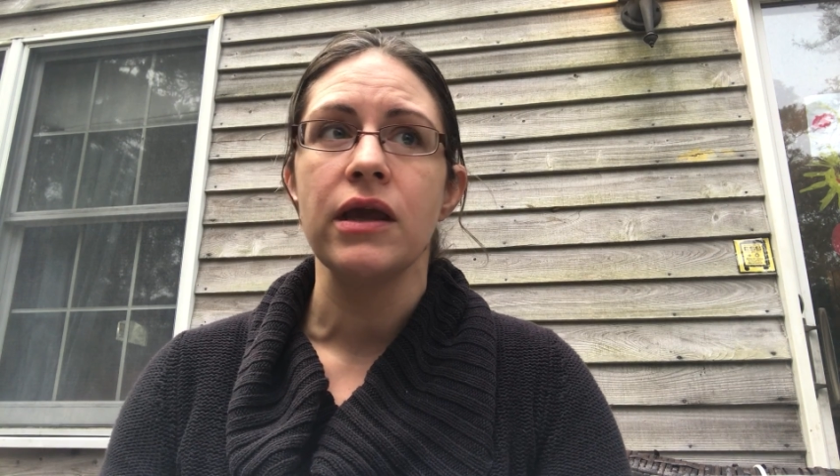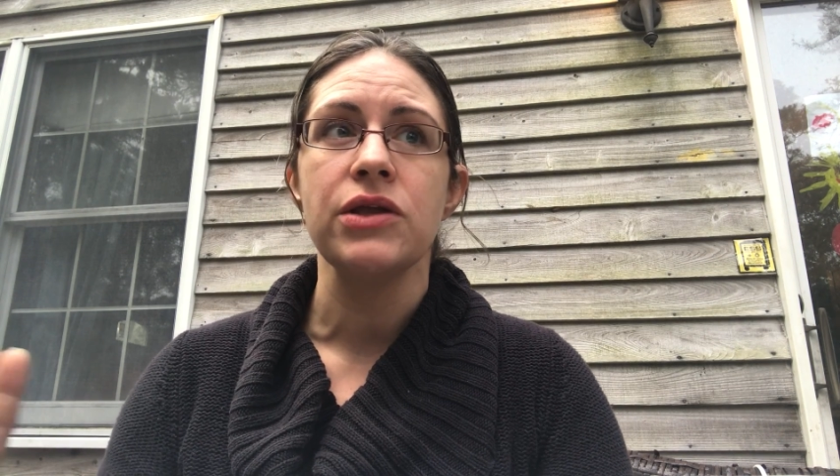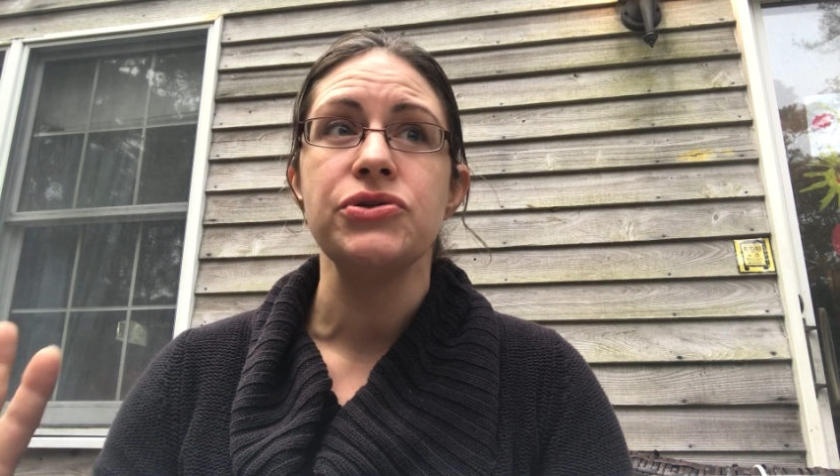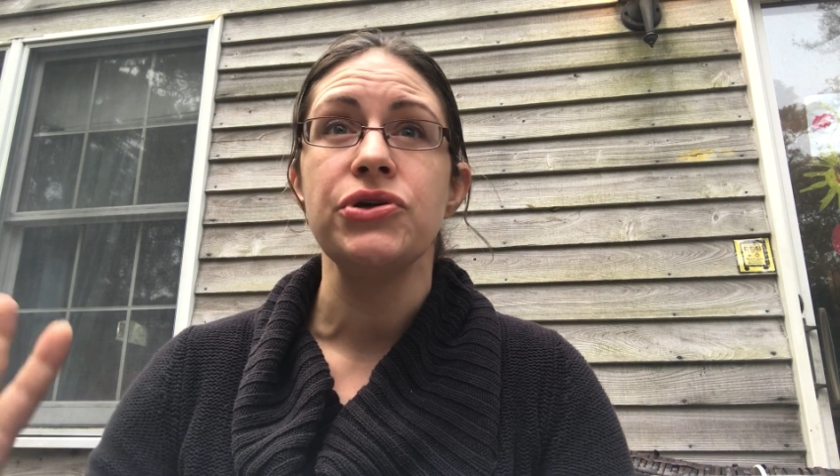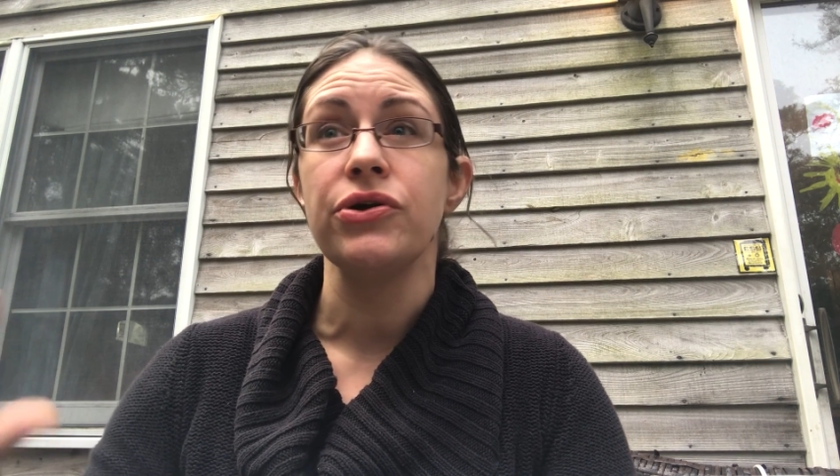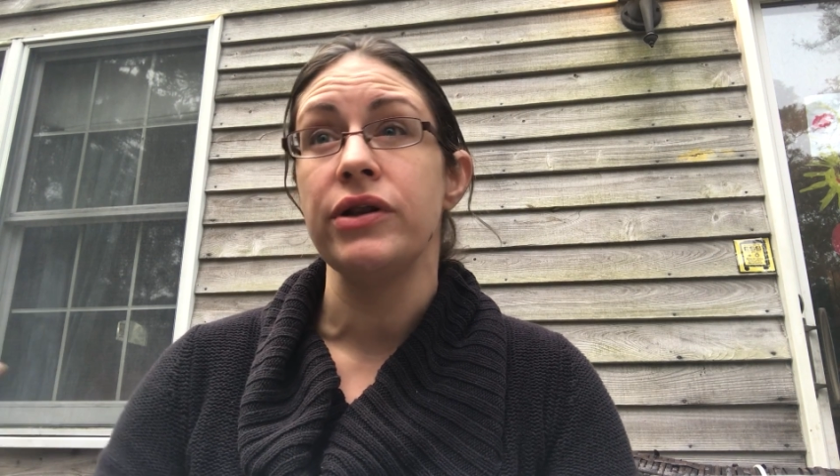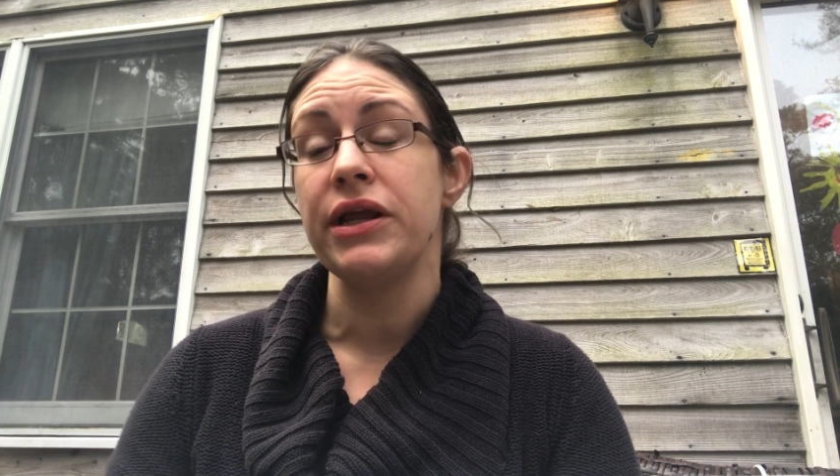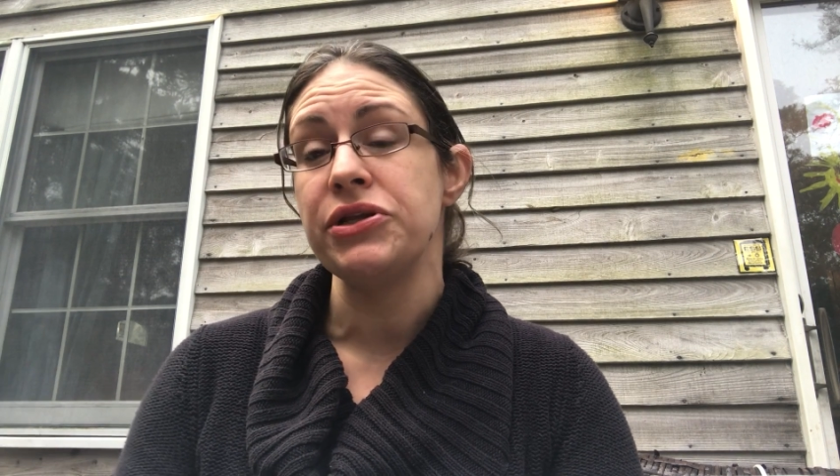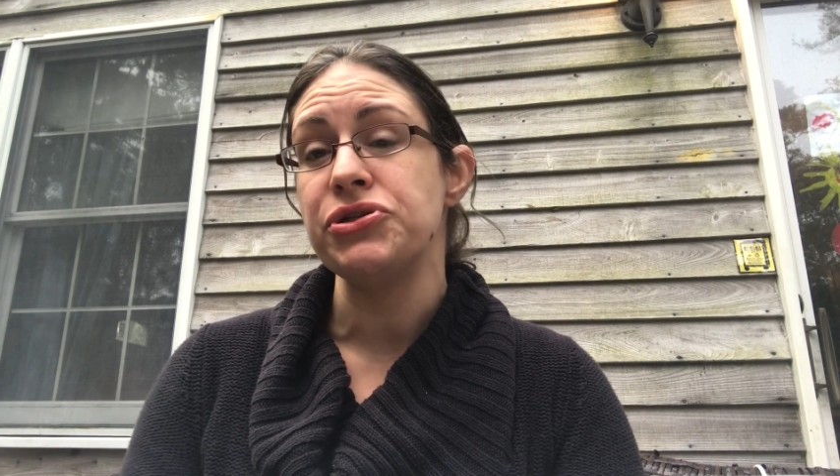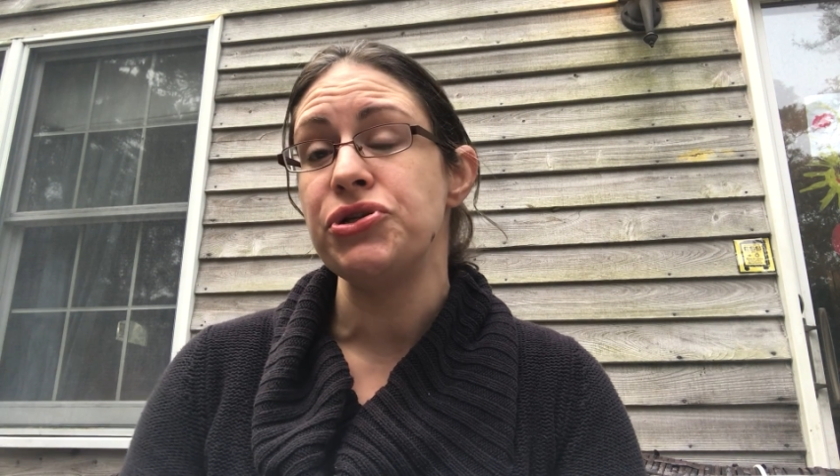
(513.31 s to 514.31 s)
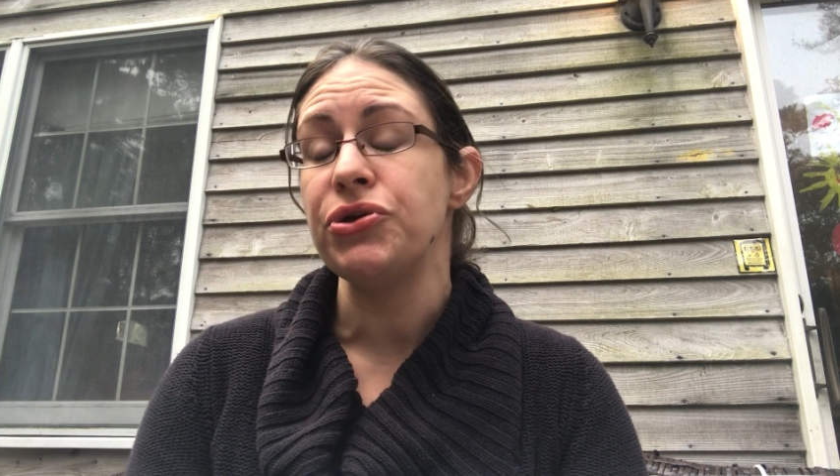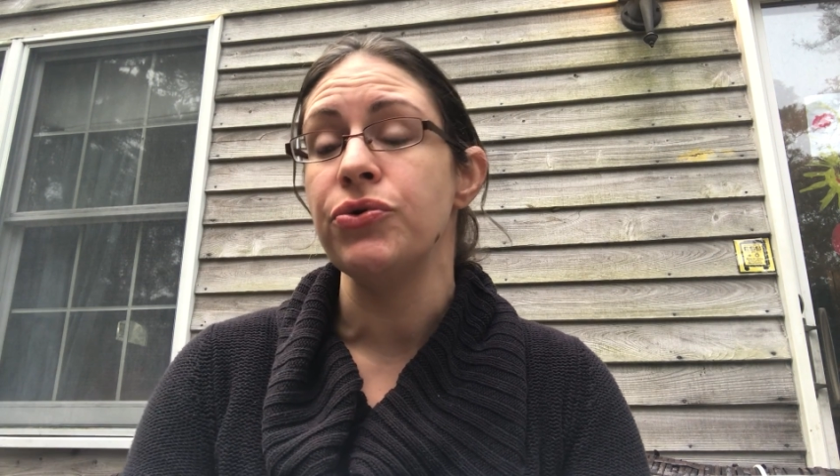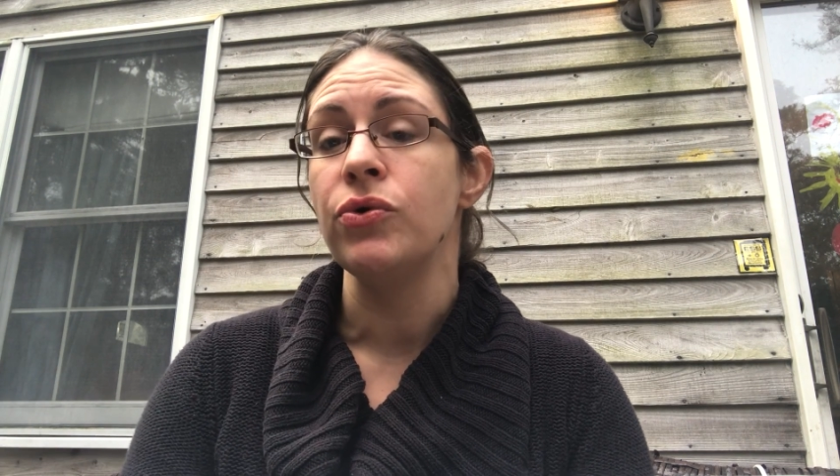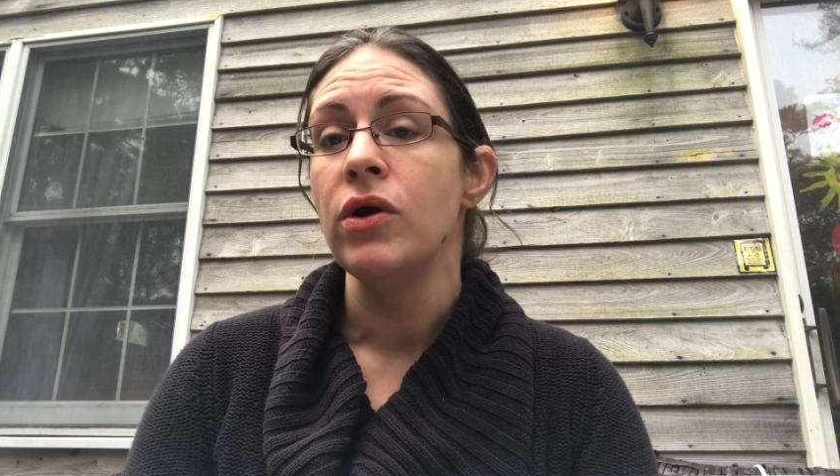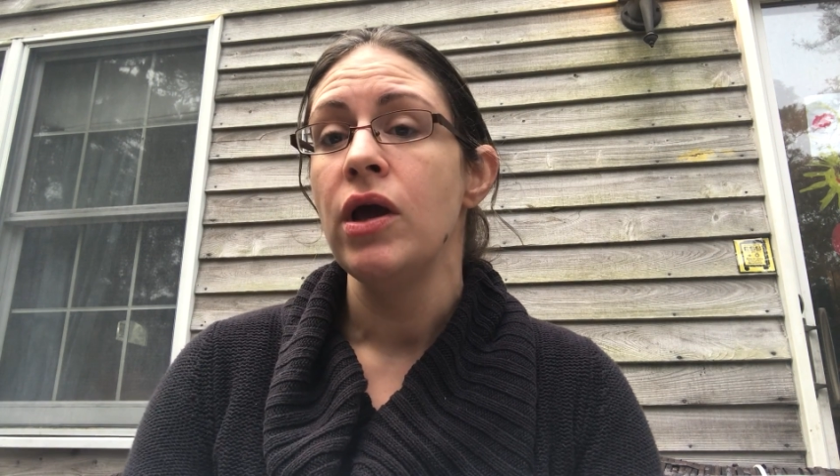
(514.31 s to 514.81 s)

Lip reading: can turn into,